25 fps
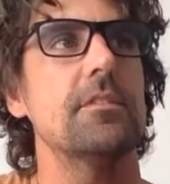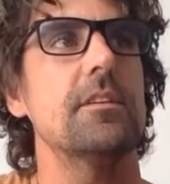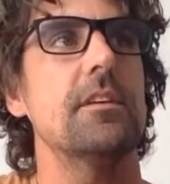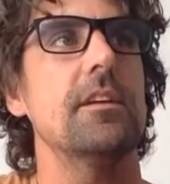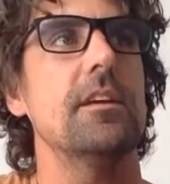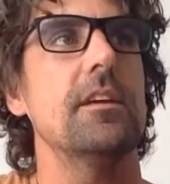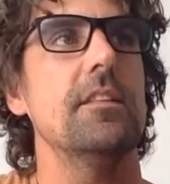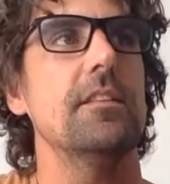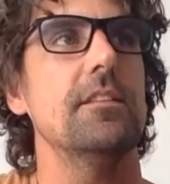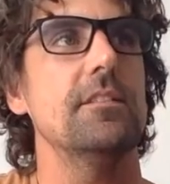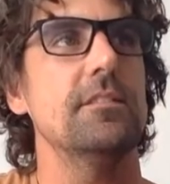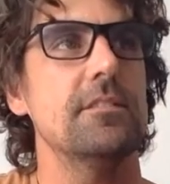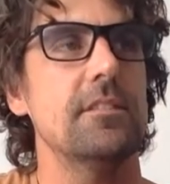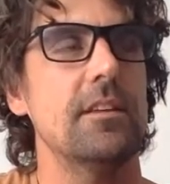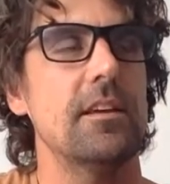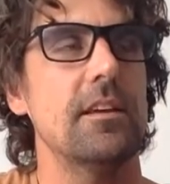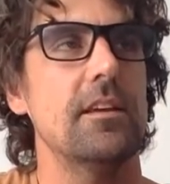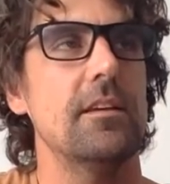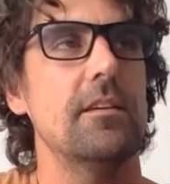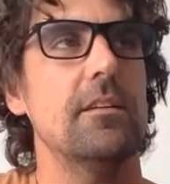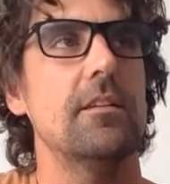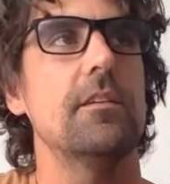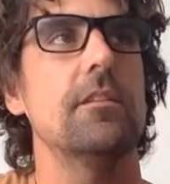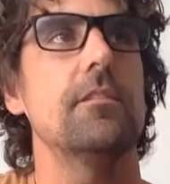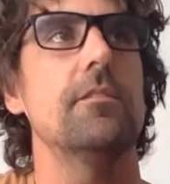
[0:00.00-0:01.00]
in the
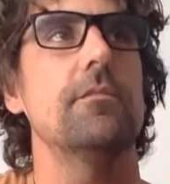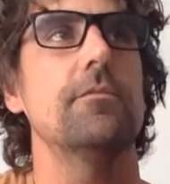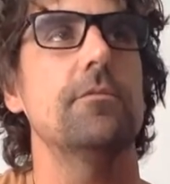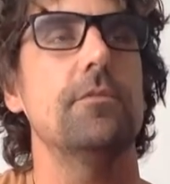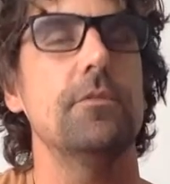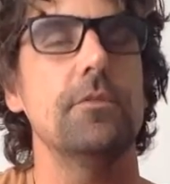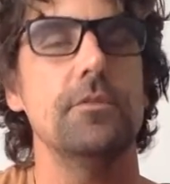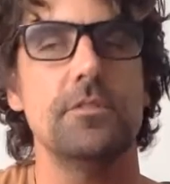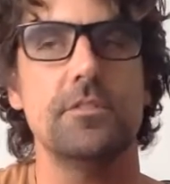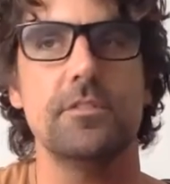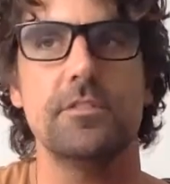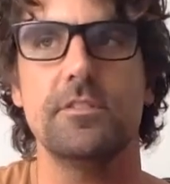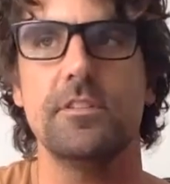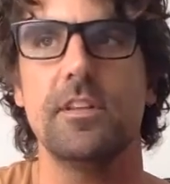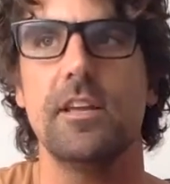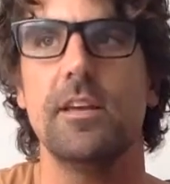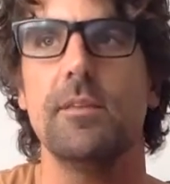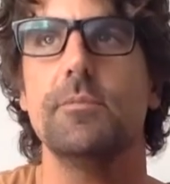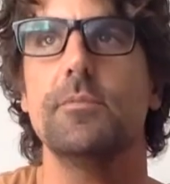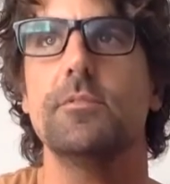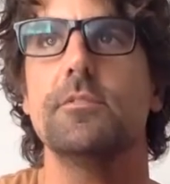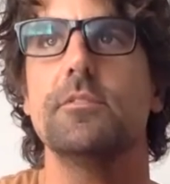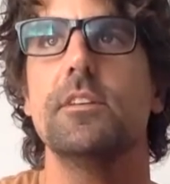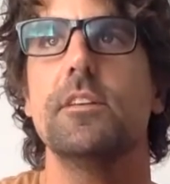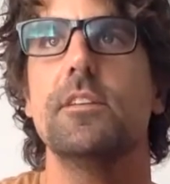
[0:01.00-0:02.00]
sand.
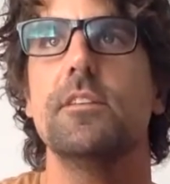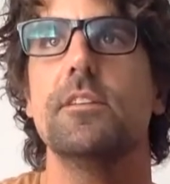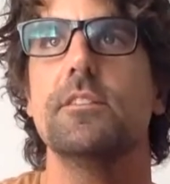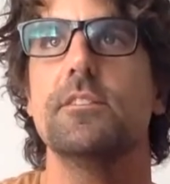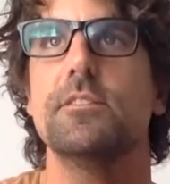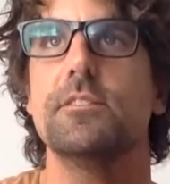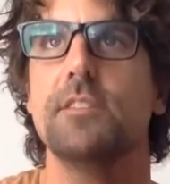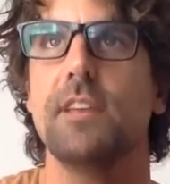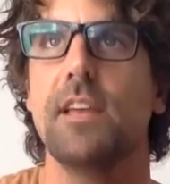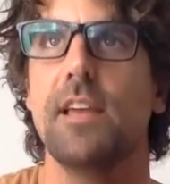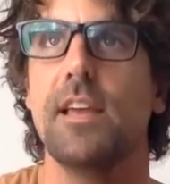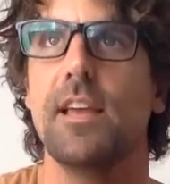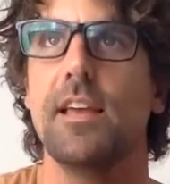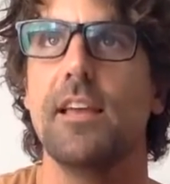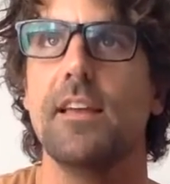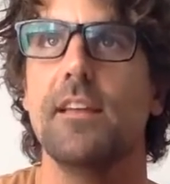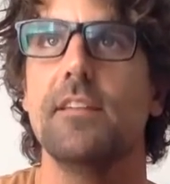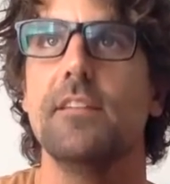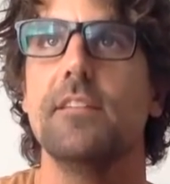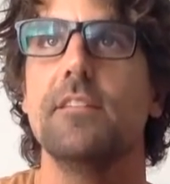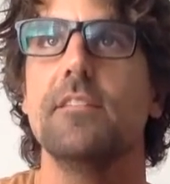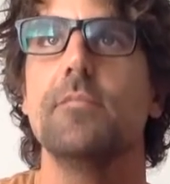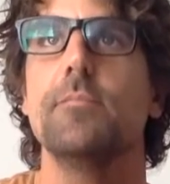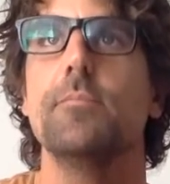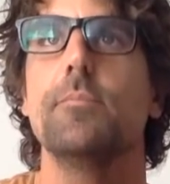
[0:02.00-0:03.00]
Footsteps in the
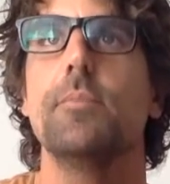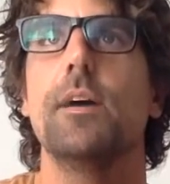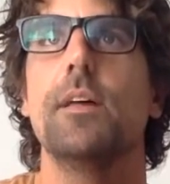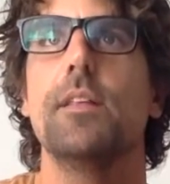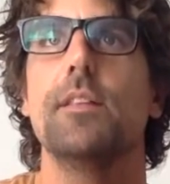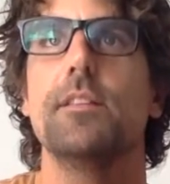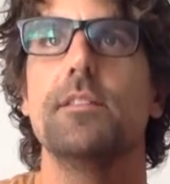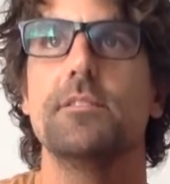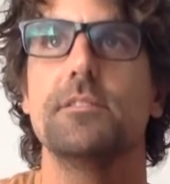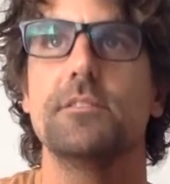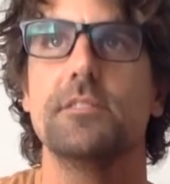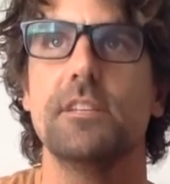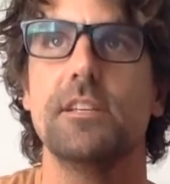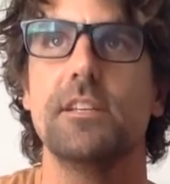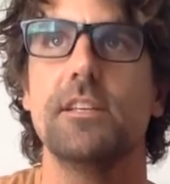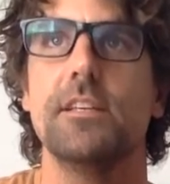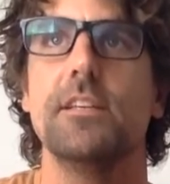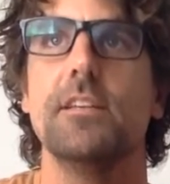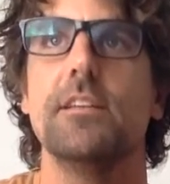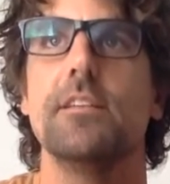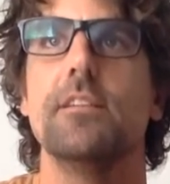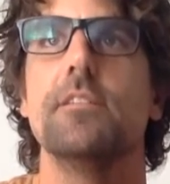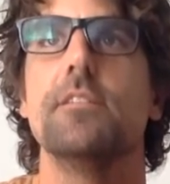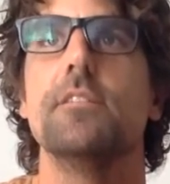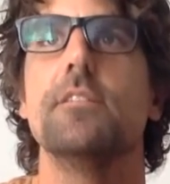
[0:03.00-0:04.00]
sand by the
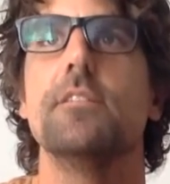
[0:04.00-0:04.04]
sea.